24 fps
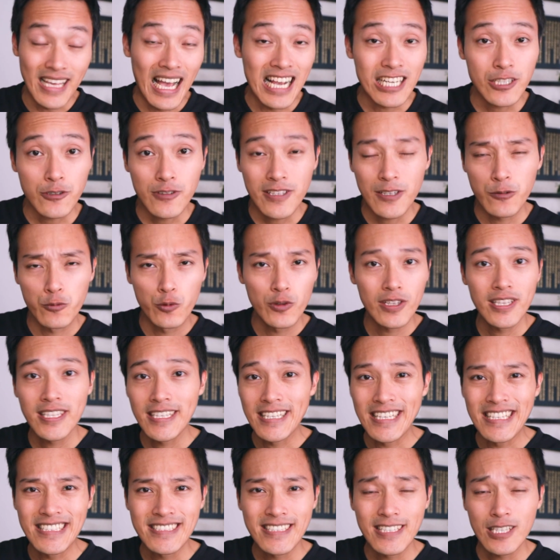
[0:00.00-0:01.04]
actually really
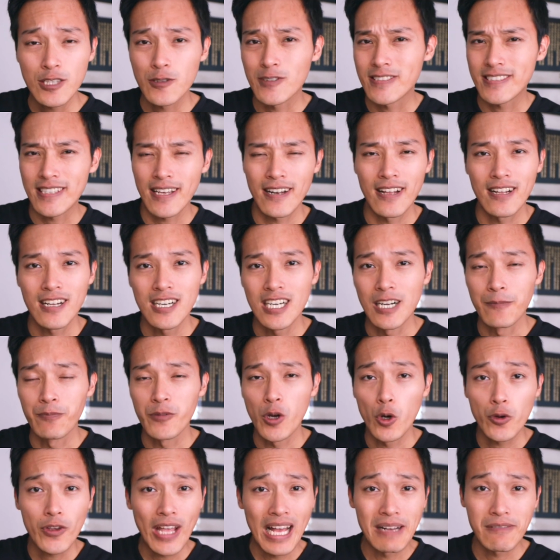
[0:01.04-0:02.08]
easy to set it up.
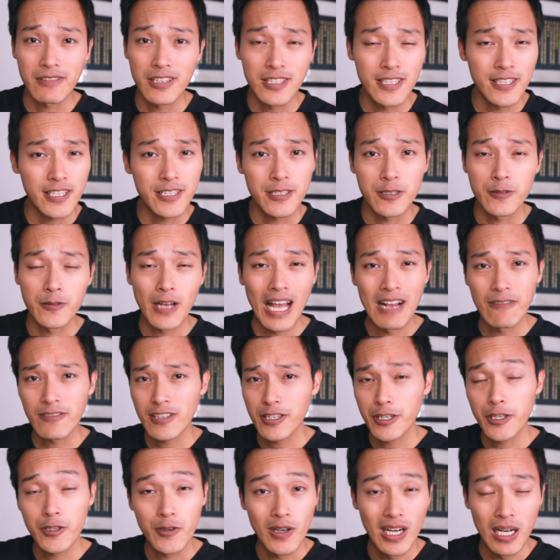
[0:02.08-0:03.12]
All you have to do after
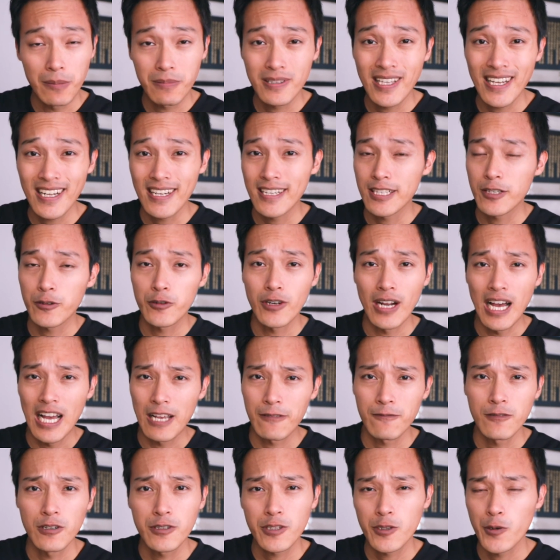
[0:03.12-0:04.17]
you updated your
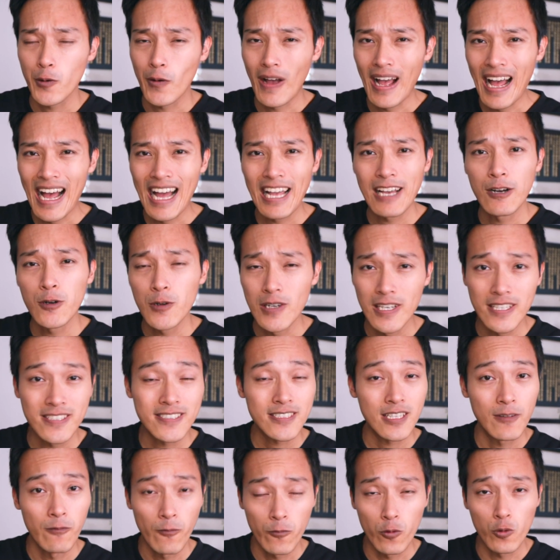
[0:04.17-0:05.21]
iPhone to
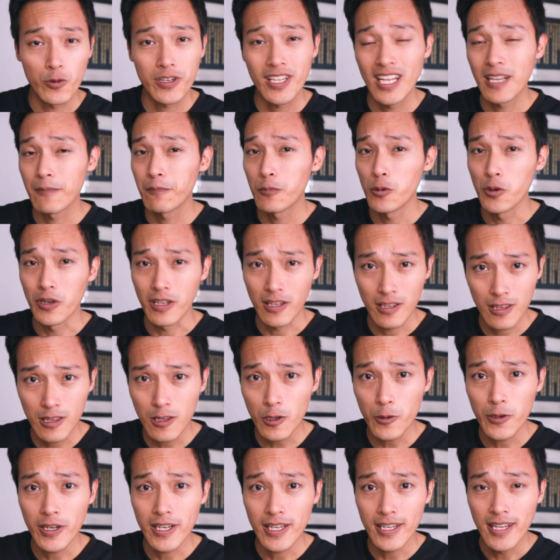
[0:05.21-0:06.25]
iOS
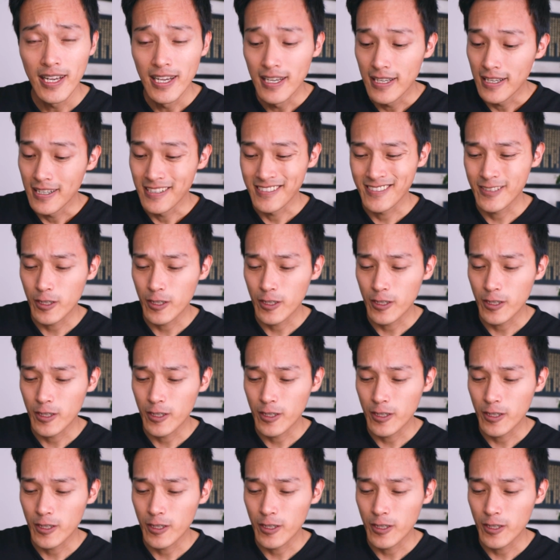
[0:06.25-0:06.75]
14.3 is